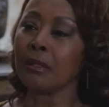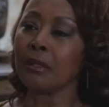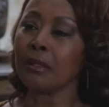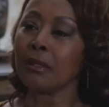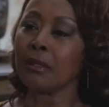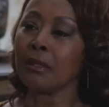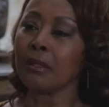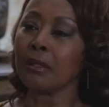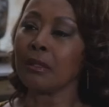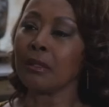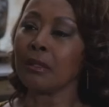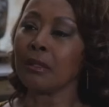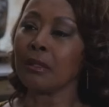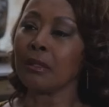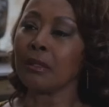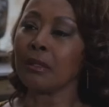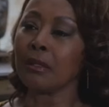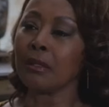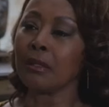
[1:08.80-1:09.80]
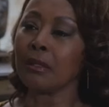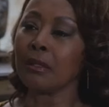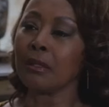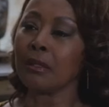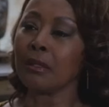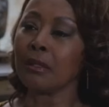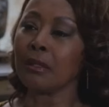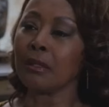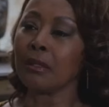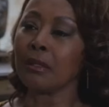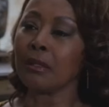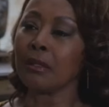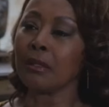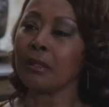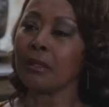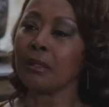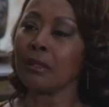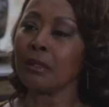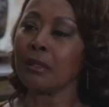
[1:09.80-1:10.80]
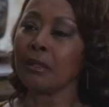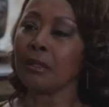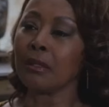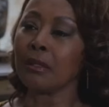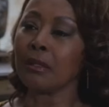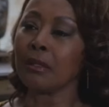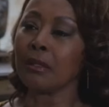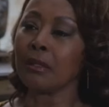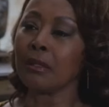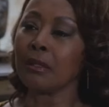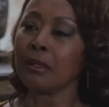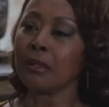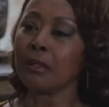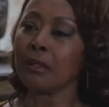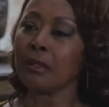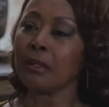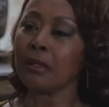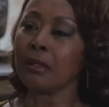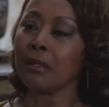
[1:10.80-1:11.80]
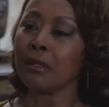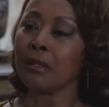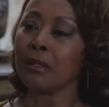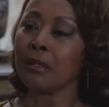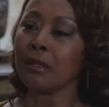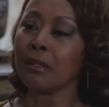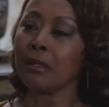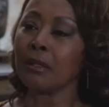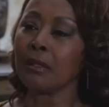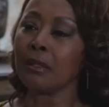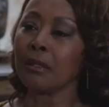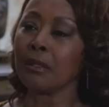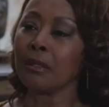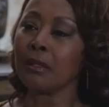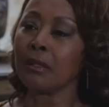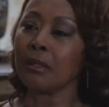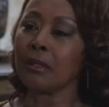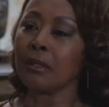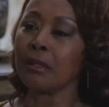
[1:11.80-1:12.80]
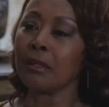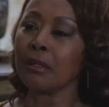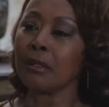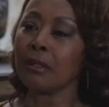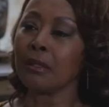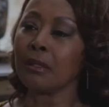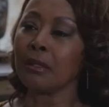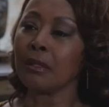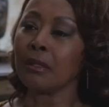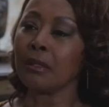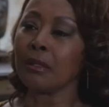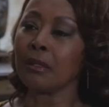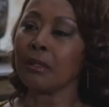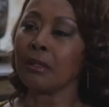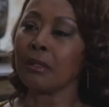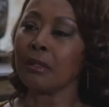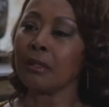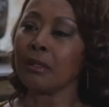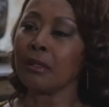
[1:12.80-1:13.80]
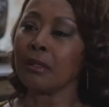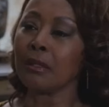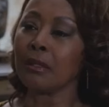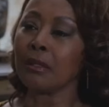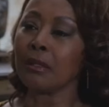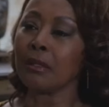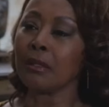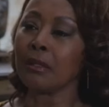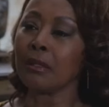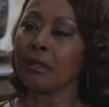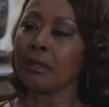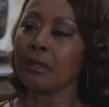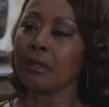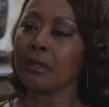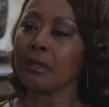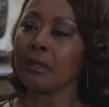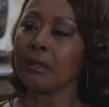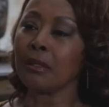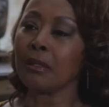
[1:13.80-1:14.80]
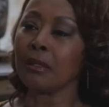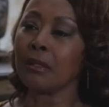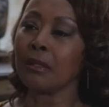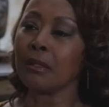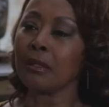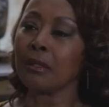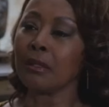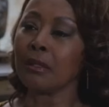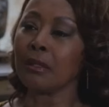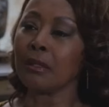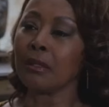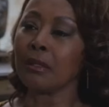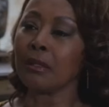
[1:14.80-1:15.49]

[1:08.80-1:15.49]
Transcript: This is a still picture; no speech is visible.